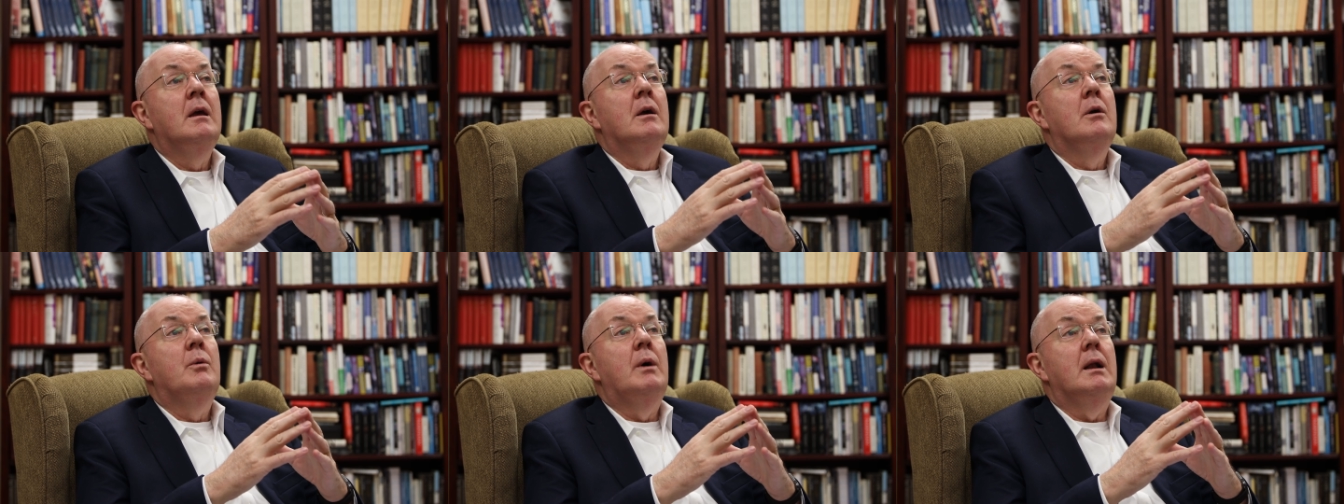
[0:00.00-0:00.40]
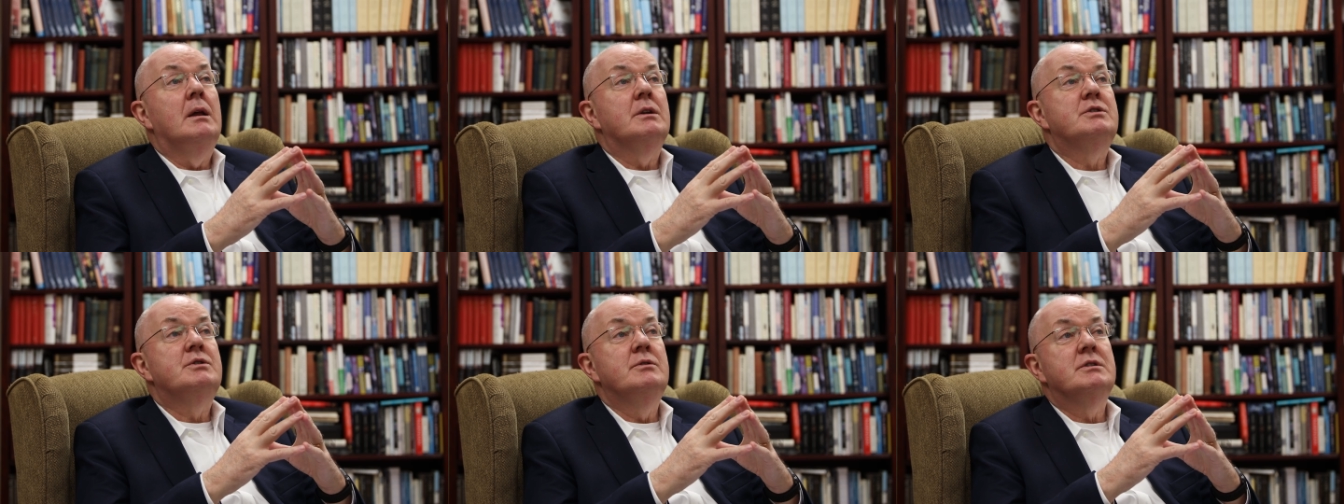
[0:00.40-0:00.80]
Well, as
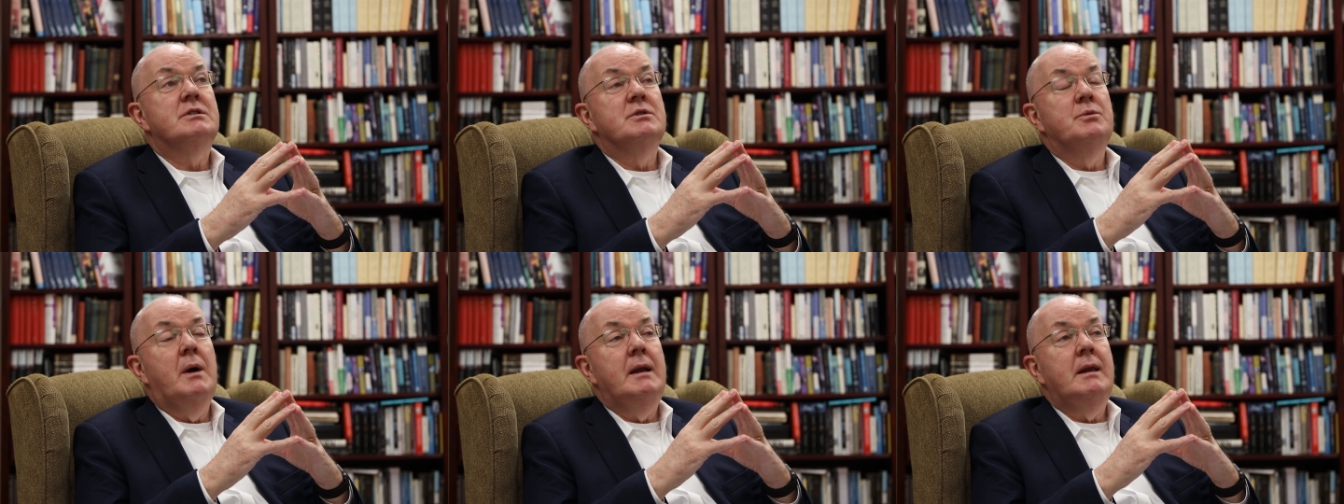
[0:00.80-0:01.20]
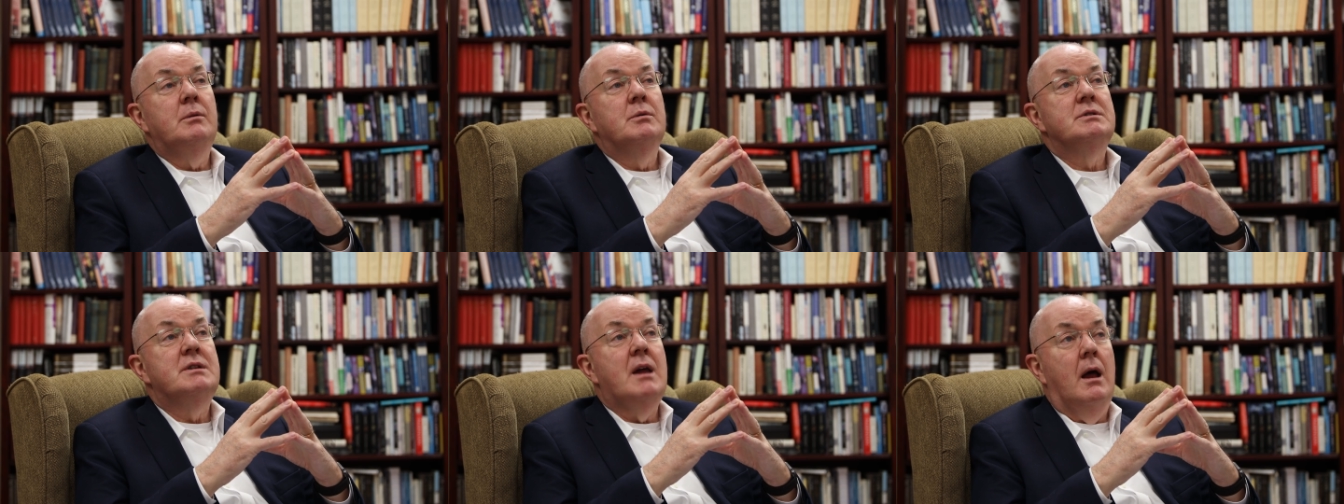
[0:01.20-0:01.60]
soon as the wedding
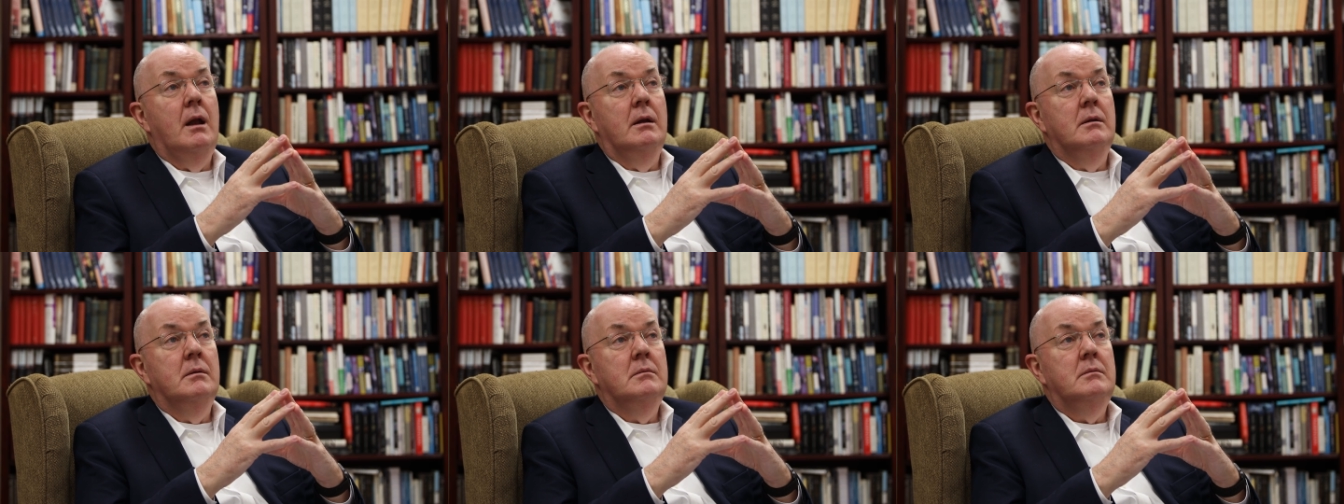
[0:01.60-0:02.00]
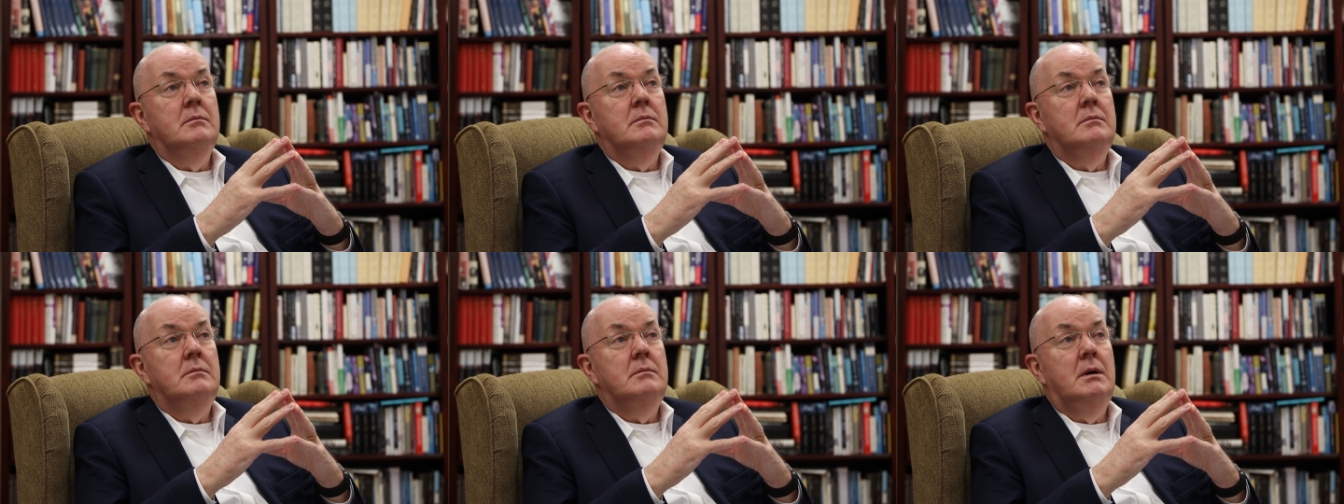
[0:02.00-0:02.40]
was done,
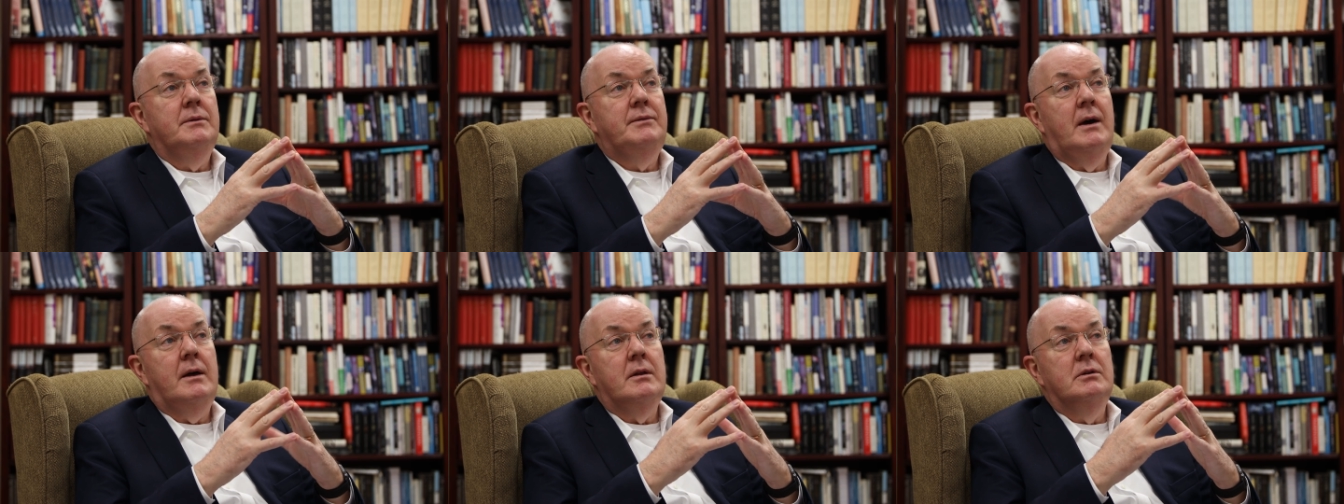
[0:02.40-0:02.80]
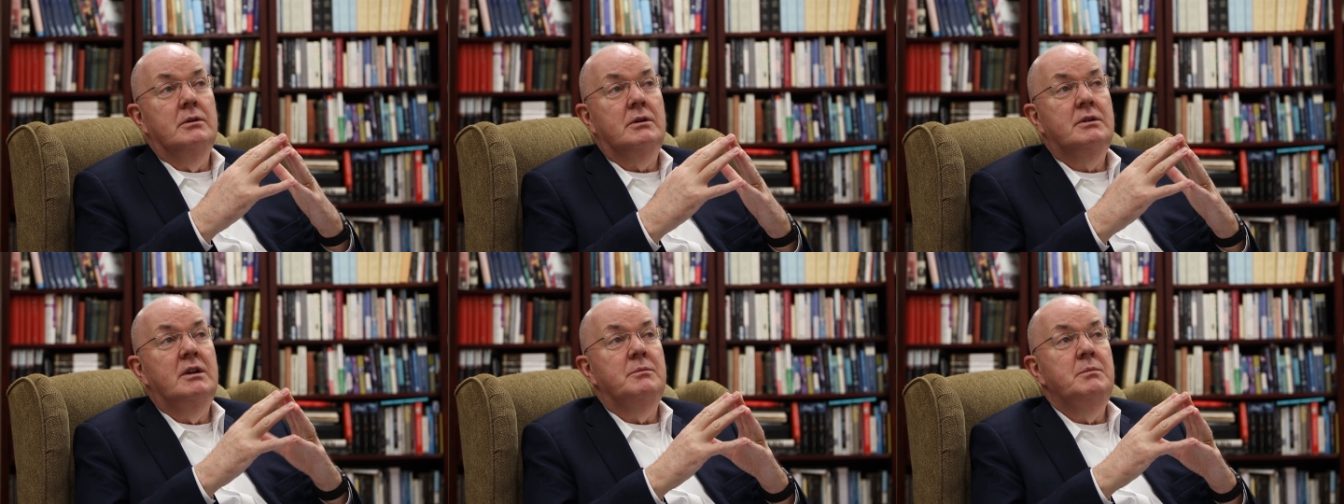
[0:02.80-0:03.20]
my father
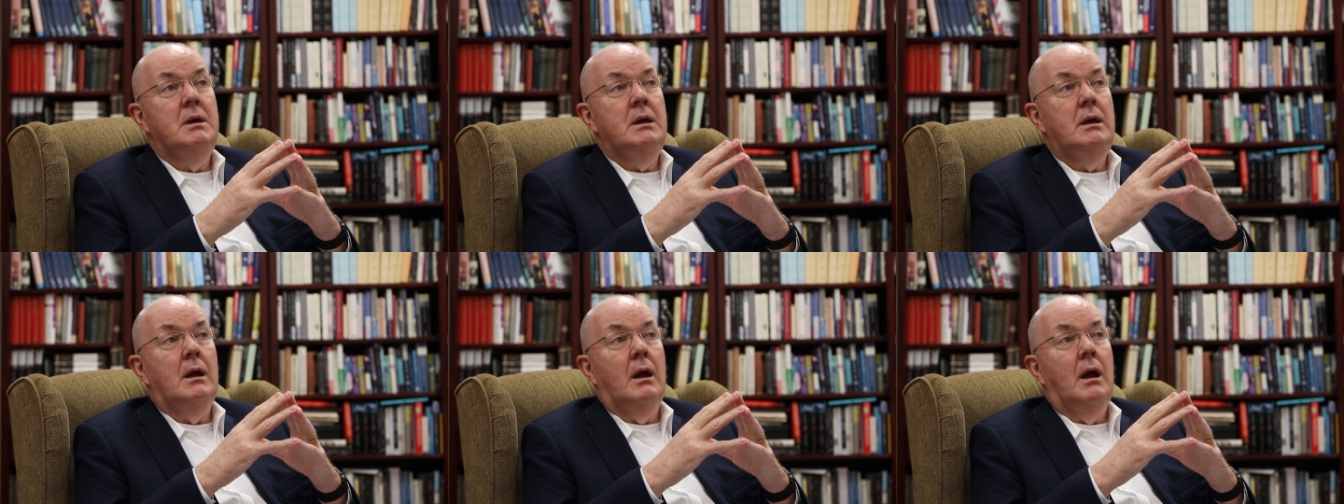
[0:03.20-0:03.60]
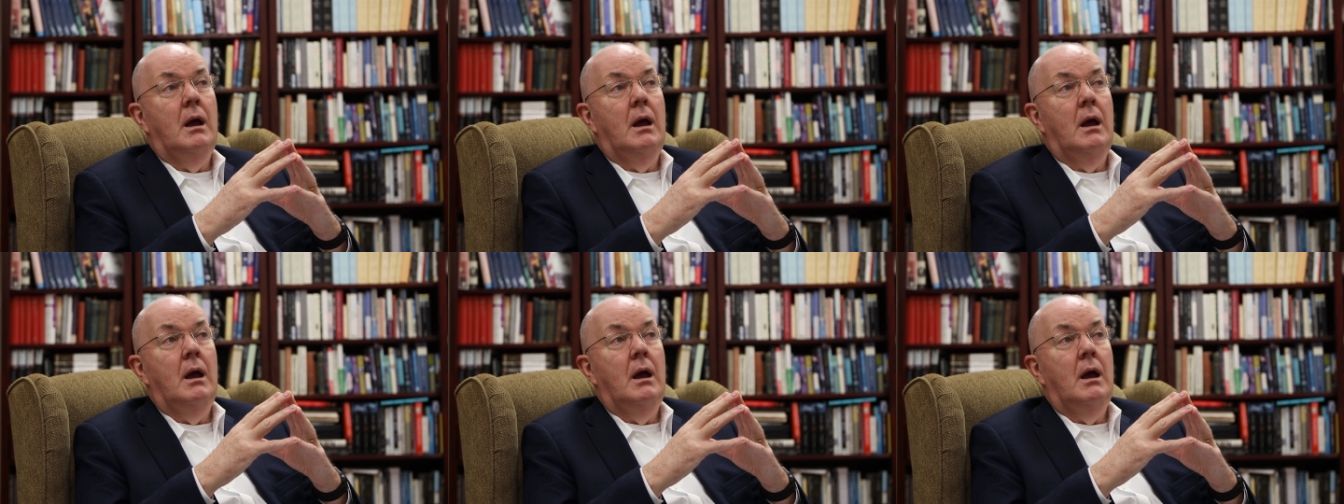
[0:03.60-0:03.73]
looked at me